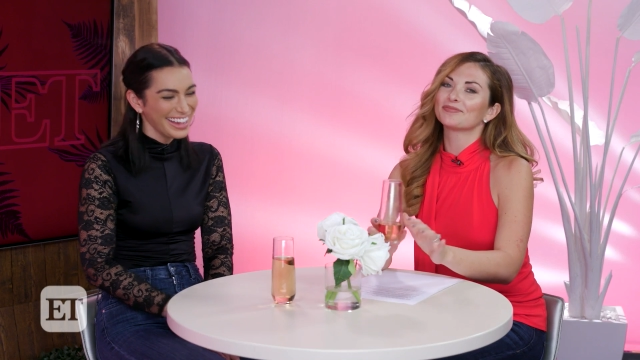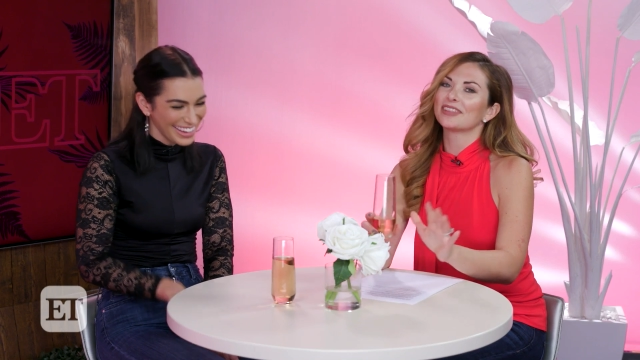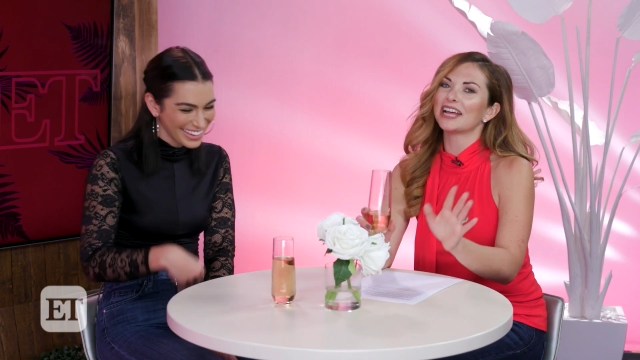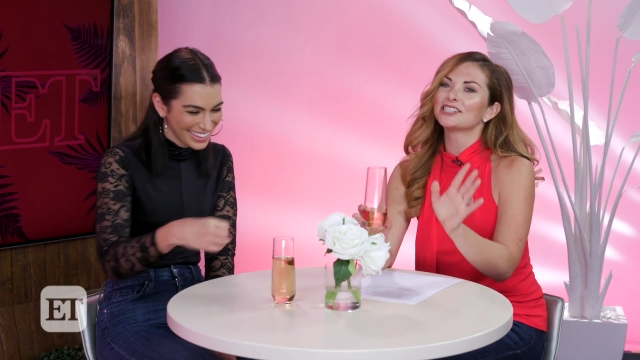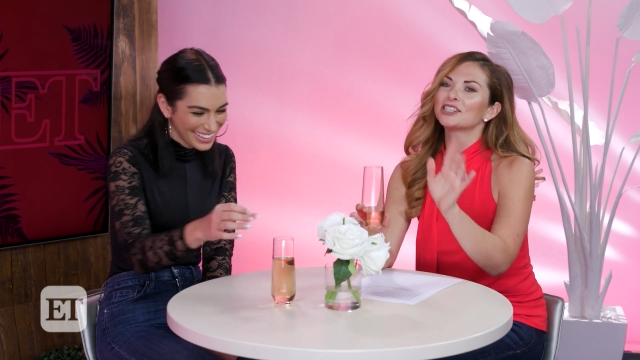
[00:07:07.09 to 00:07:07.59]

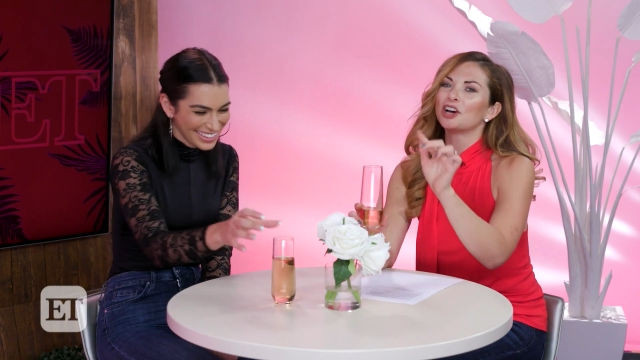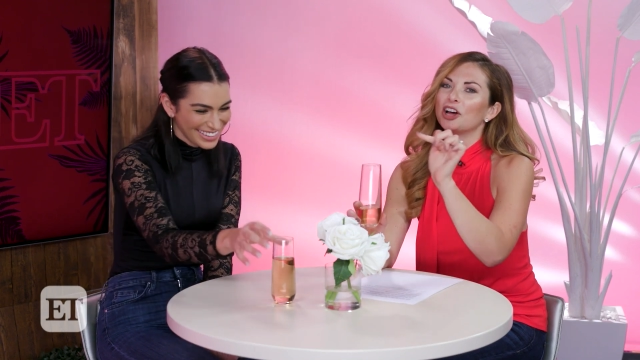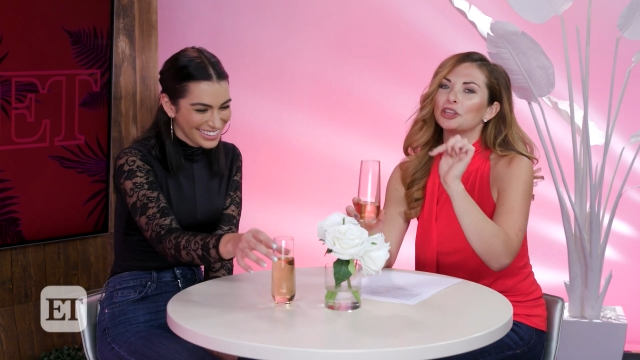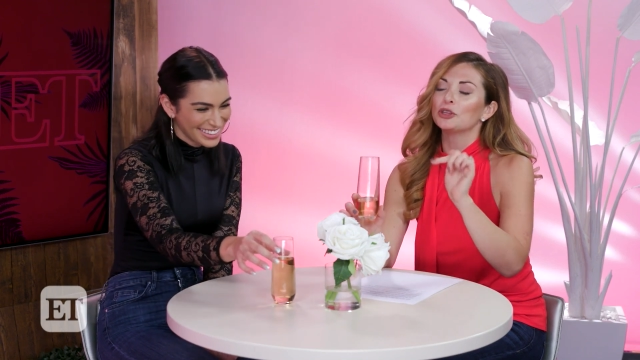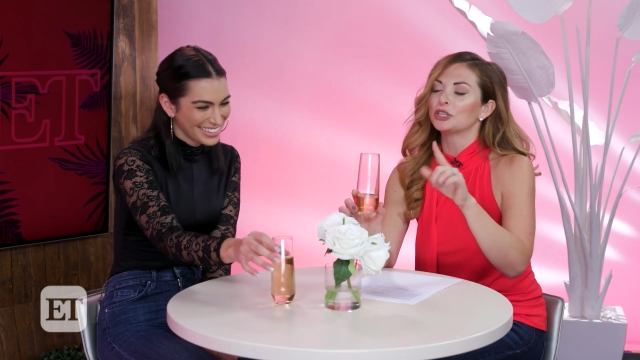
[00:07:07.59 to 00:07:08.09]
Speaker 1: That's called,
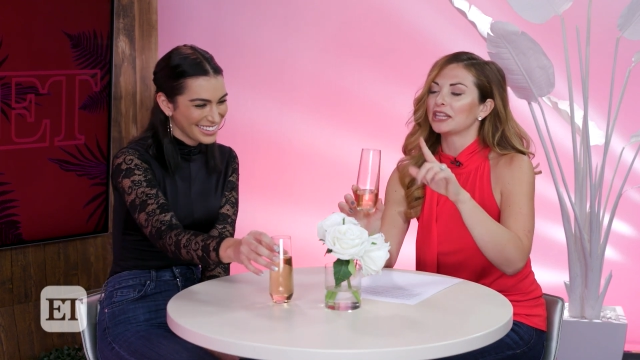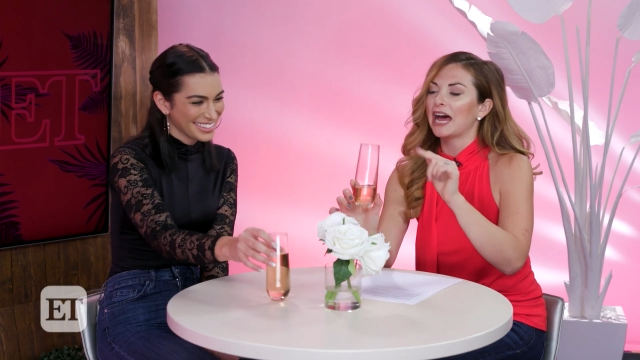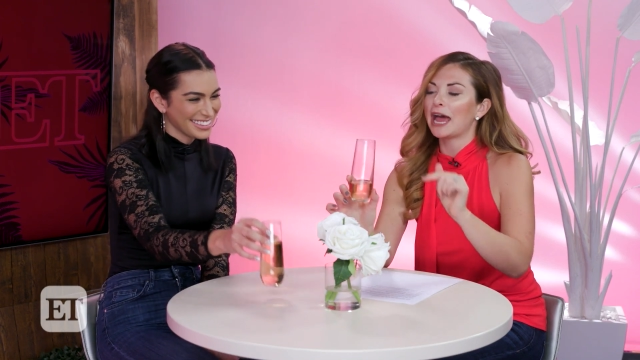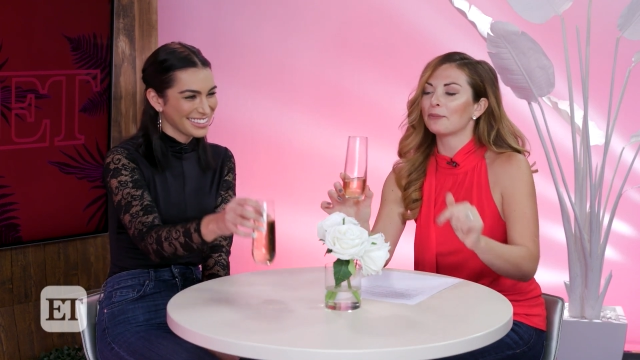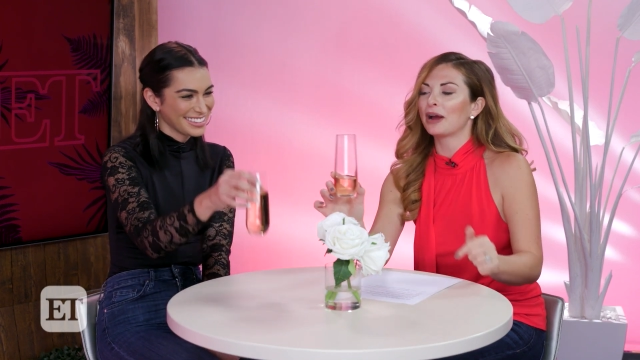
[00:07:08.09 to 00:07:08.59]
you did the
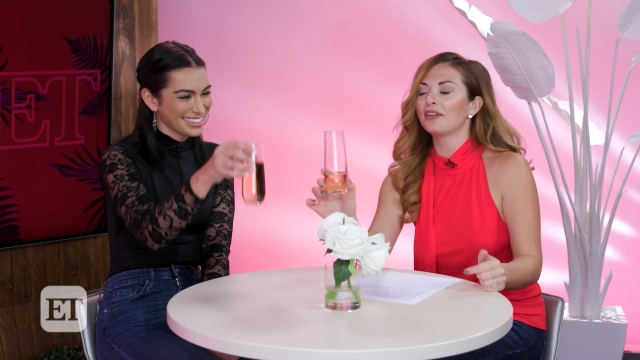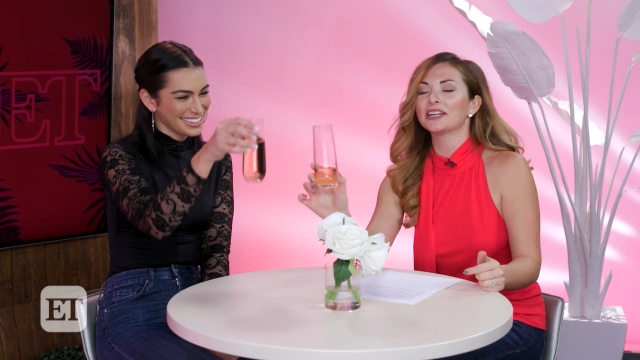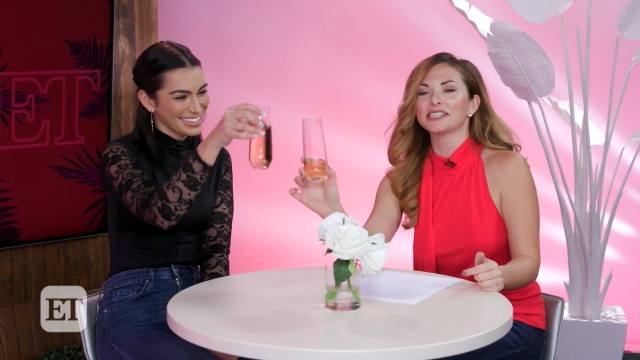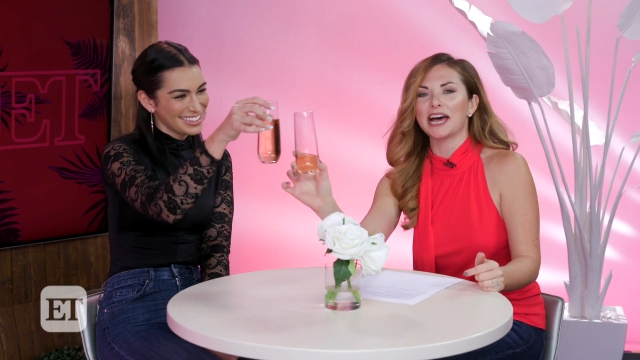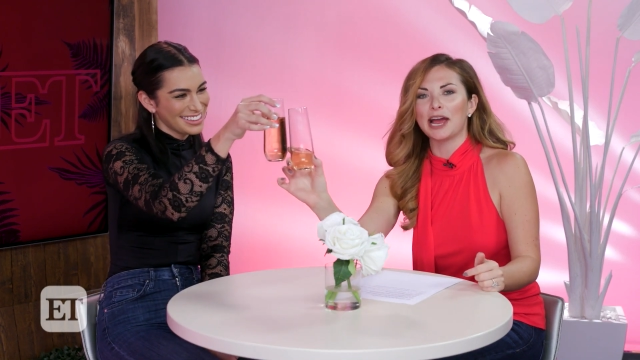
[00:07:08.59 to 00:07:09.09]
highbrow,
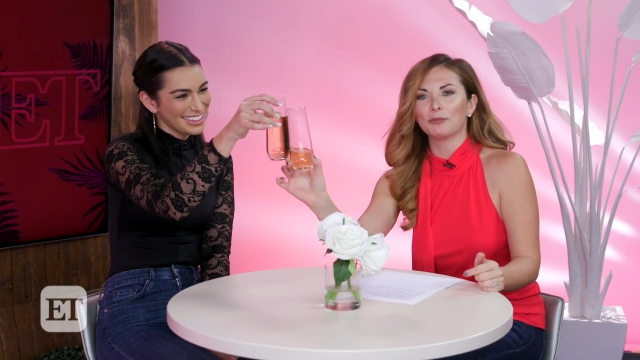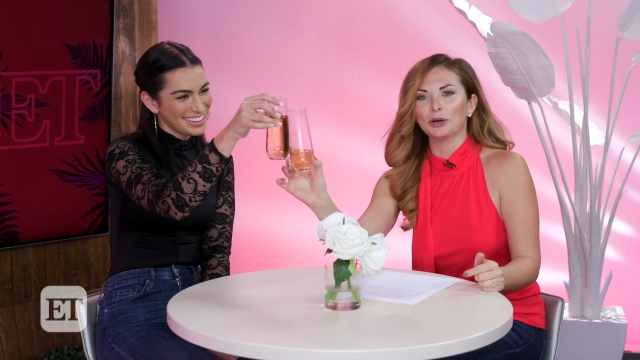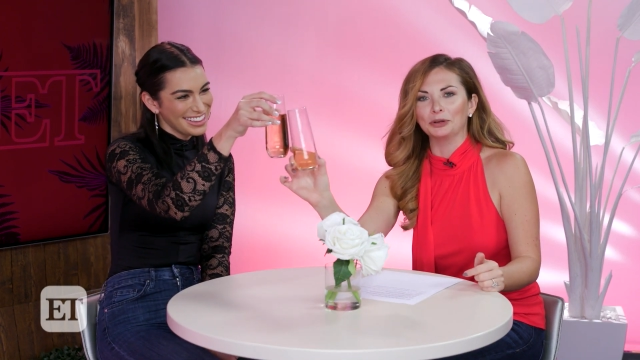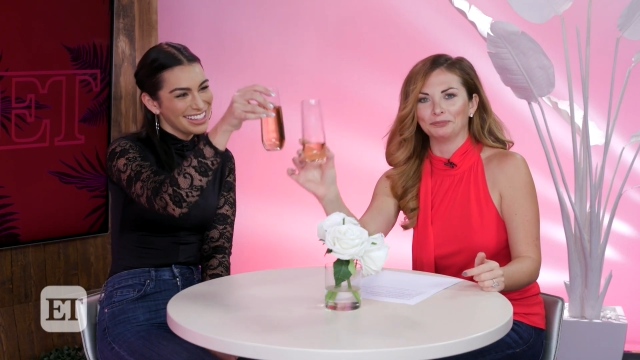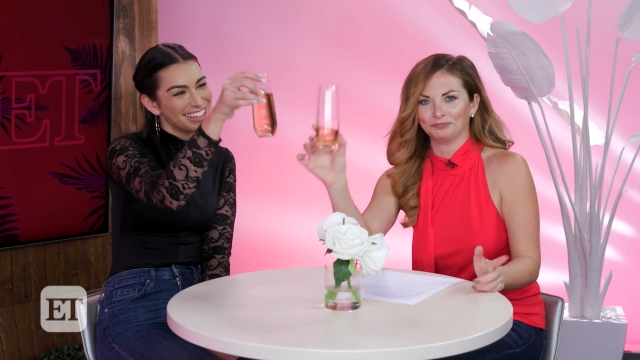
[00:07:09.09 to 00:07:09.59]
that's the high
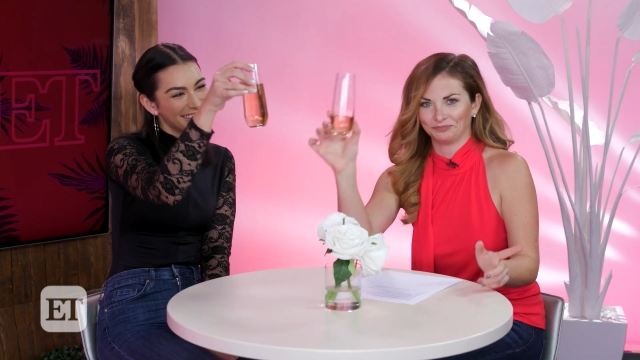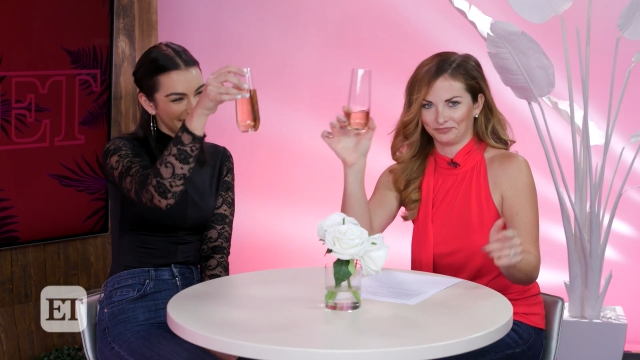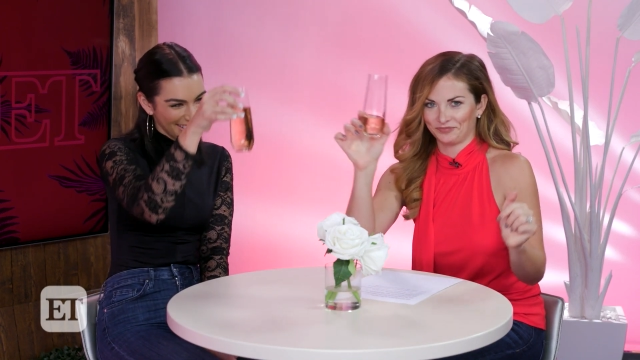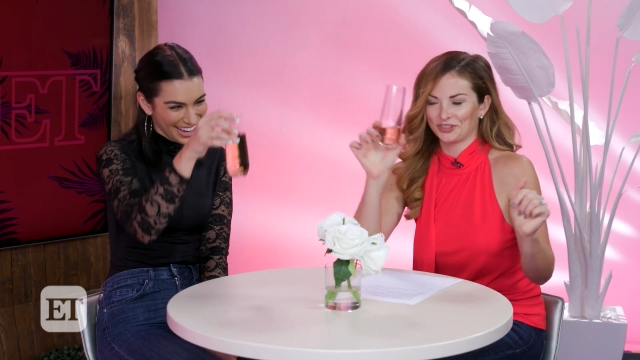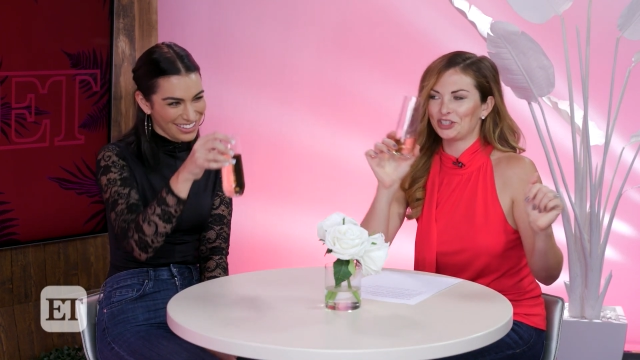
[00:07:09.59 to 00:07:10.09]
road.
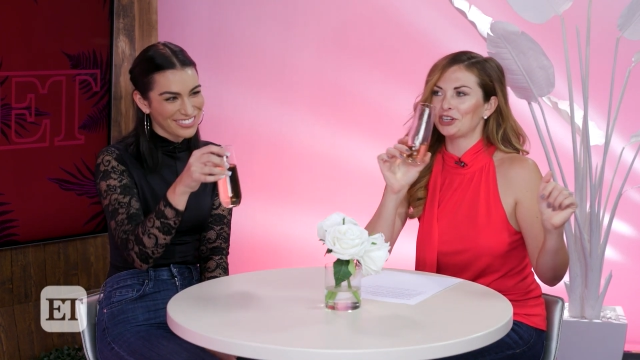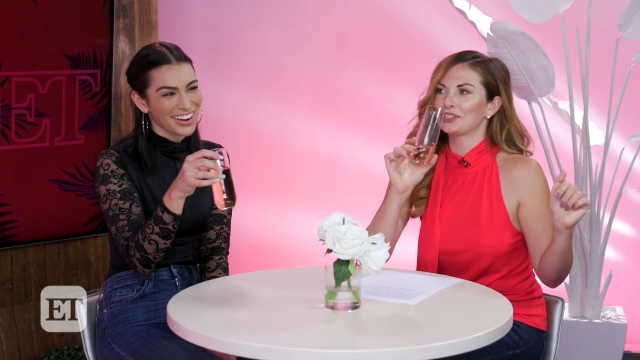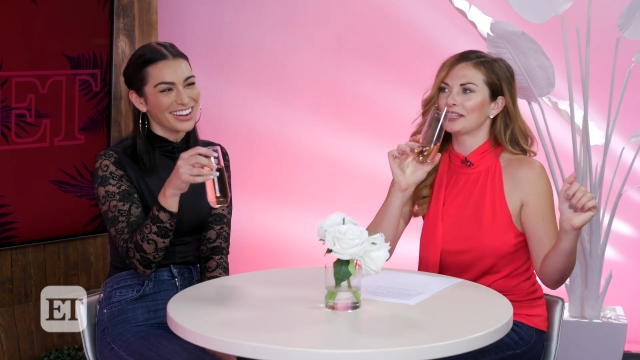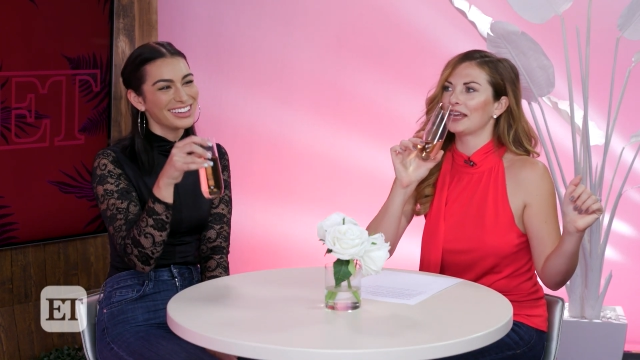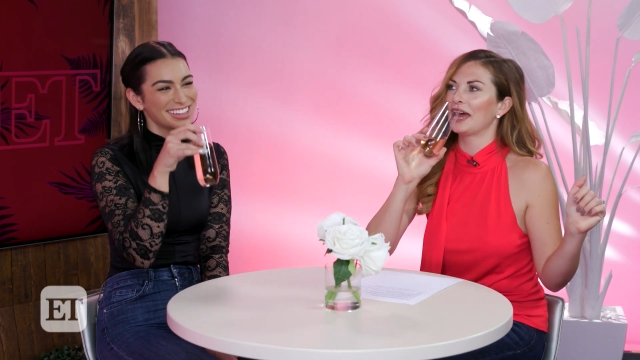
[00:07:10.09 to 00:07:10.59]
Speaker 2: Cheers
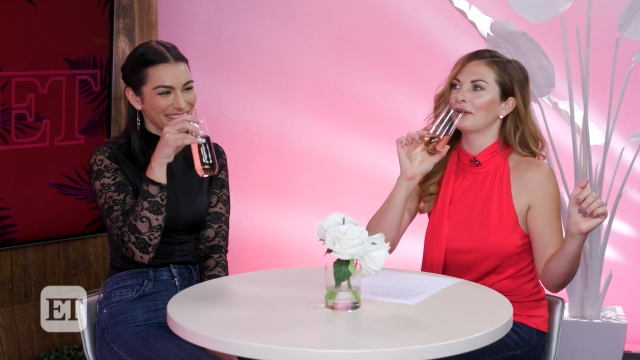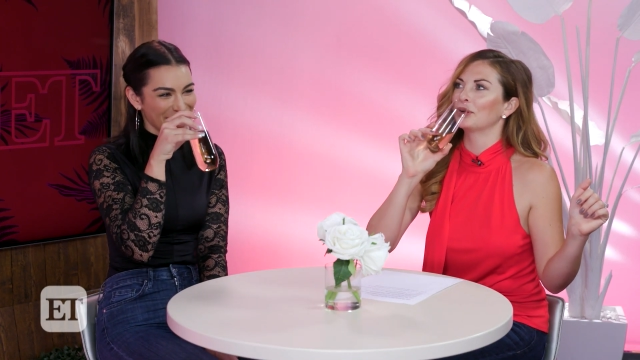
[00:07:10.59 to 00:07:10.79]
to the high